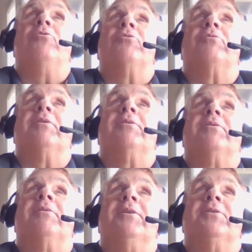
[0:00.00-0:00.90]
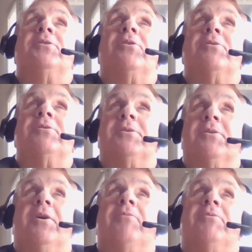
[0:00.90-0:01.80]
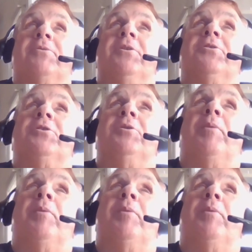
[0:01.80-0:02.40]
usually then starts the conversation